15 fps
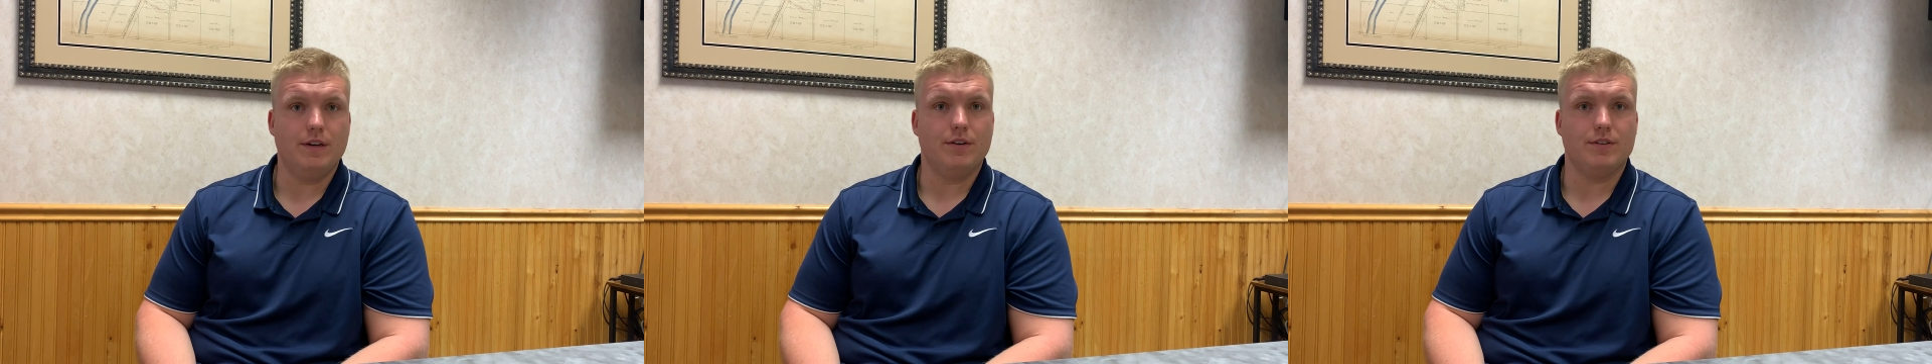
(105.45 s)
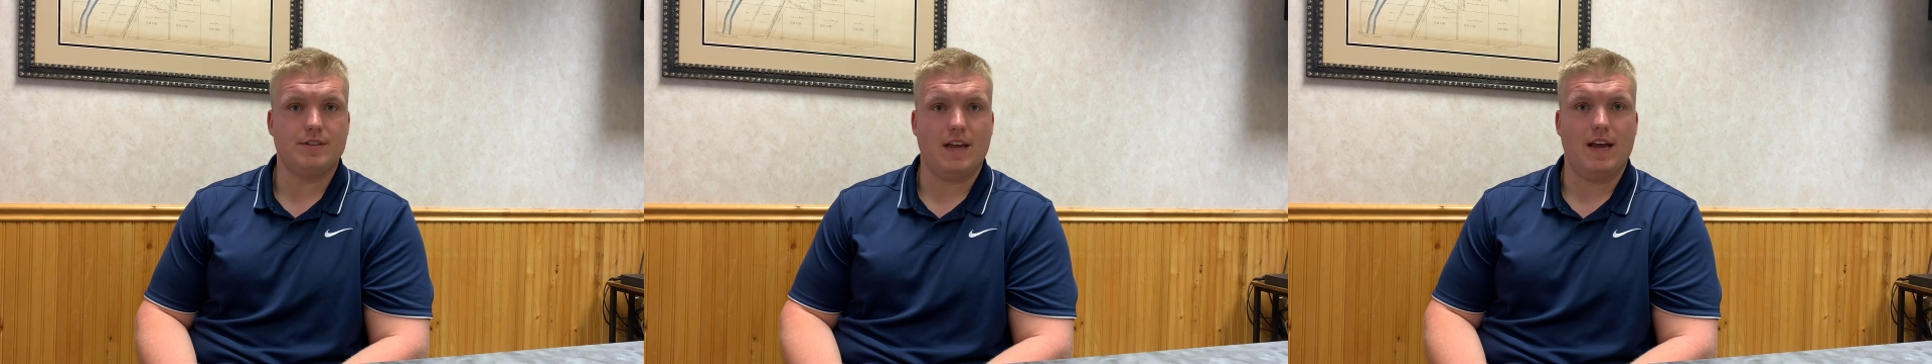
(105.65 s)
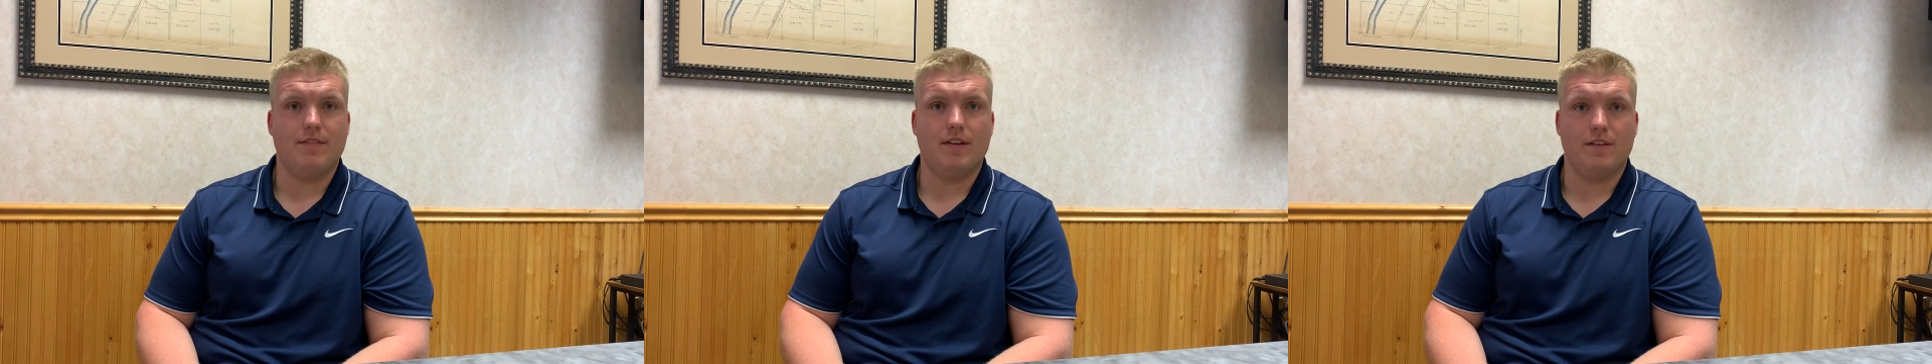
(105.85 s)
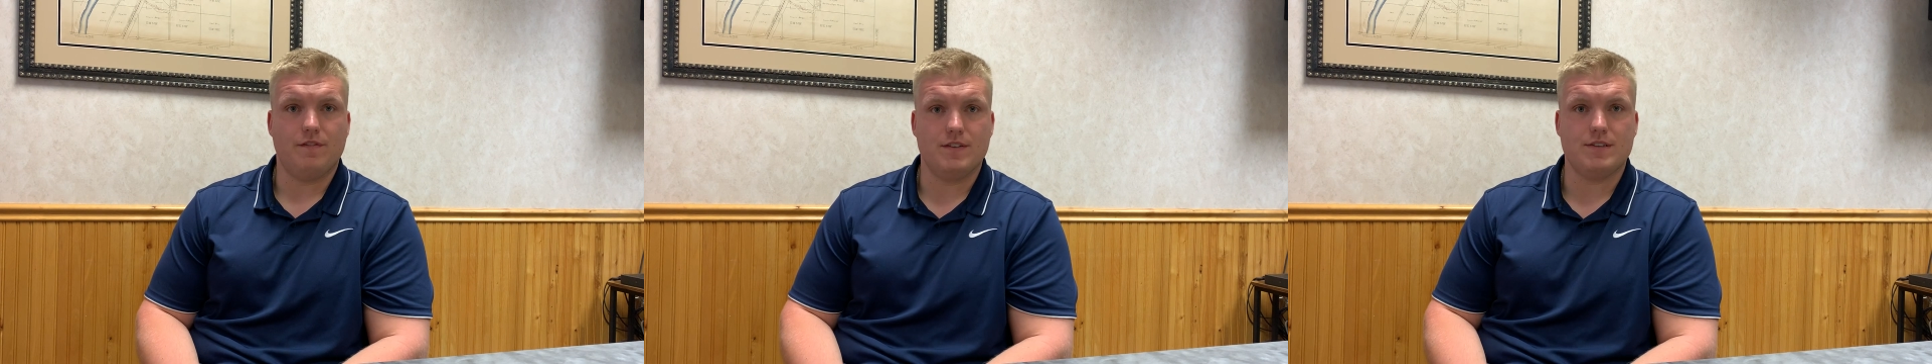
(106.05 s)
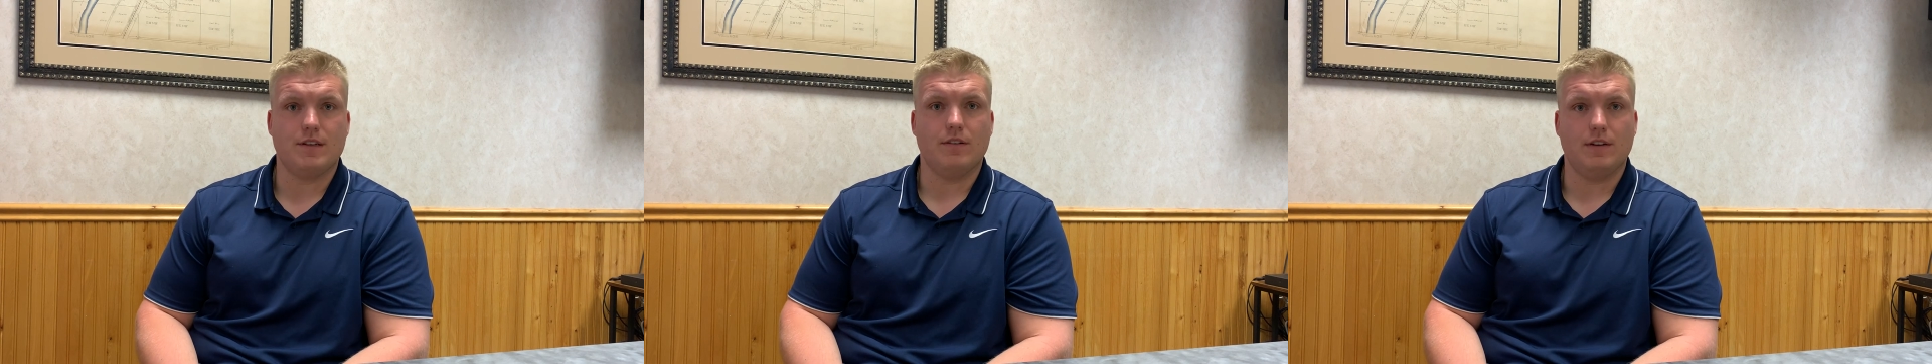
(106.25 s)
years have that
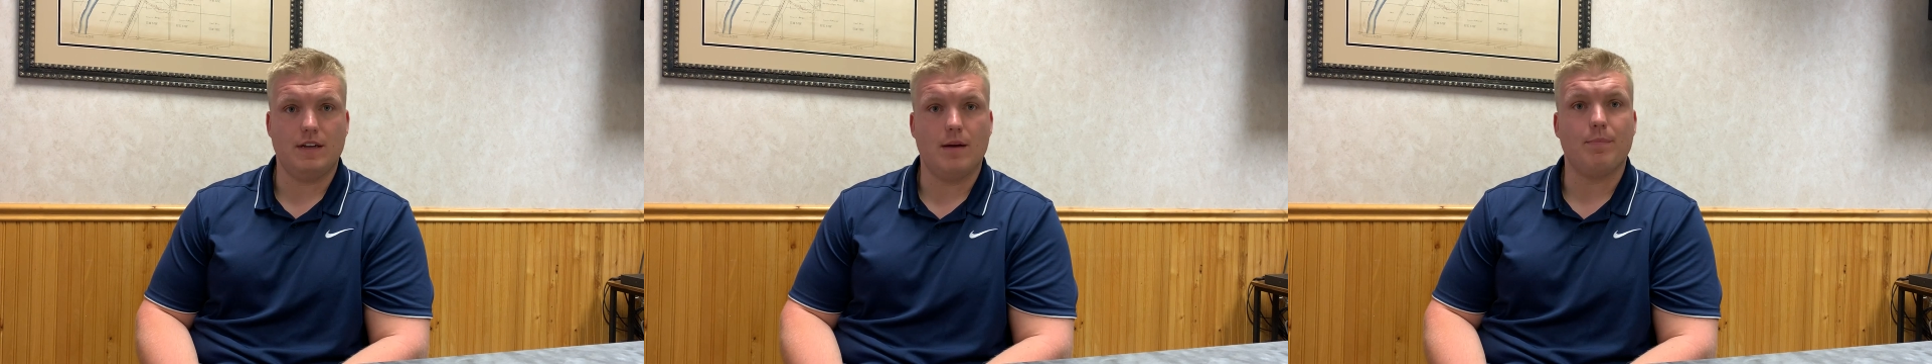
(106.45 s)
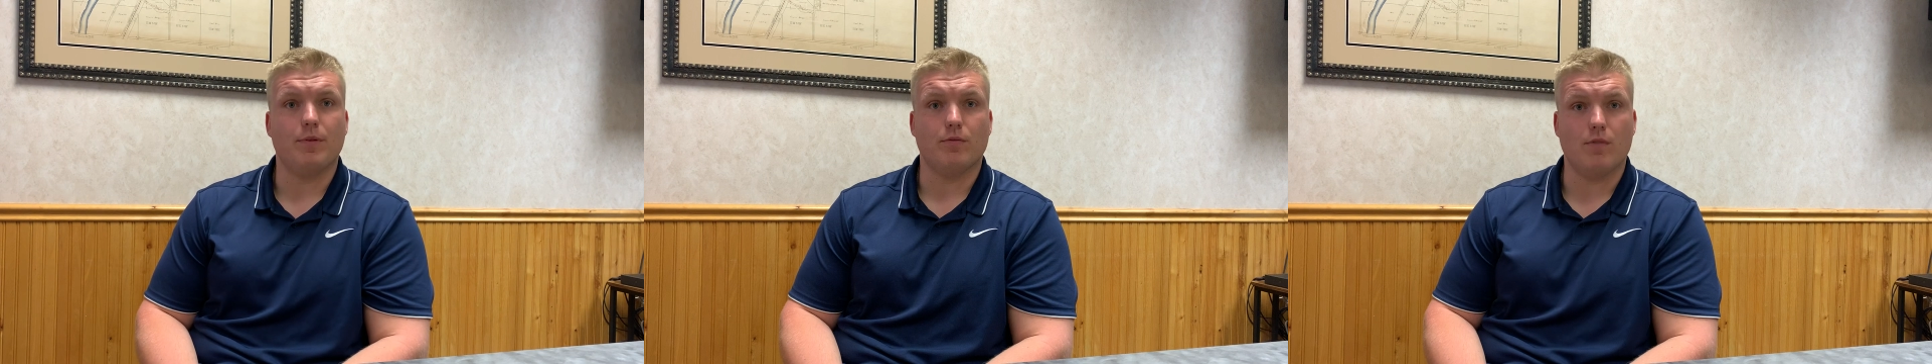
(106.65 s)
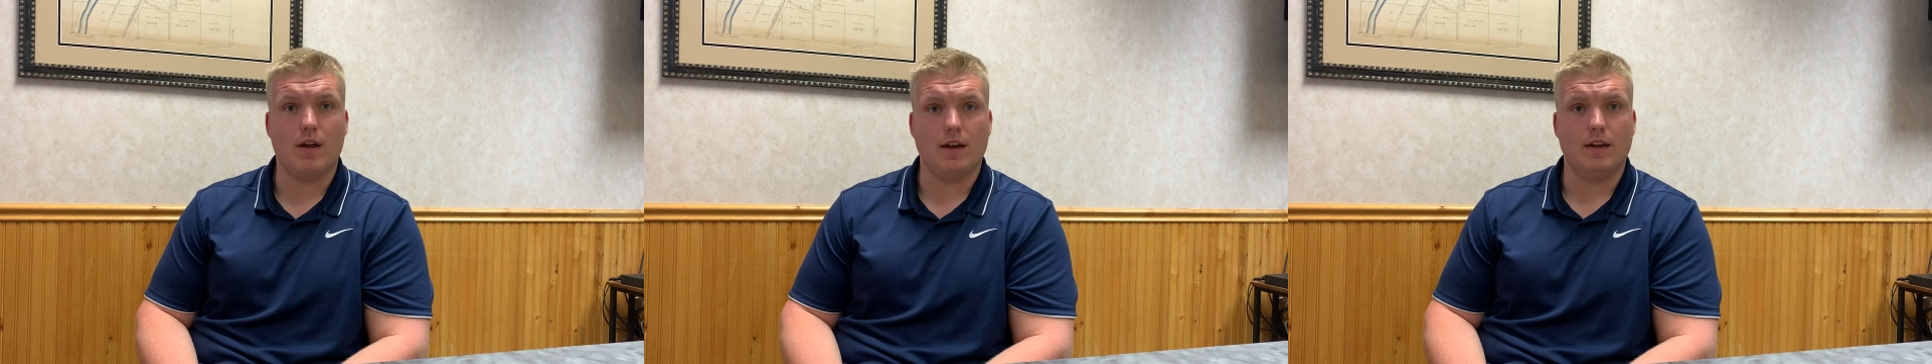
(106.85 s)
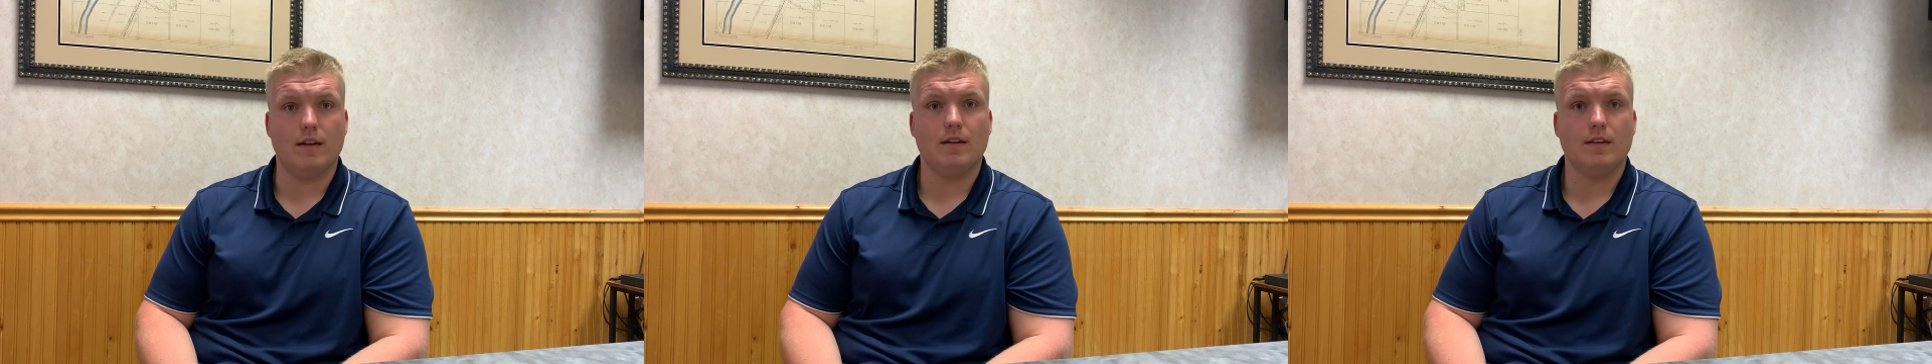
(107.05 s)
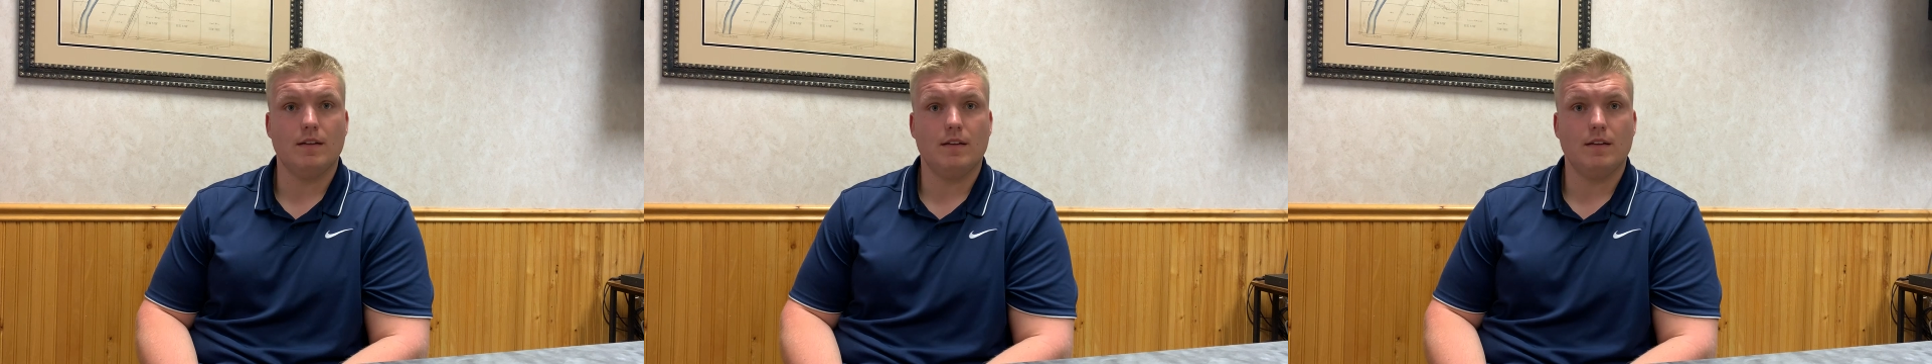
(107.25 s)
facility up and running.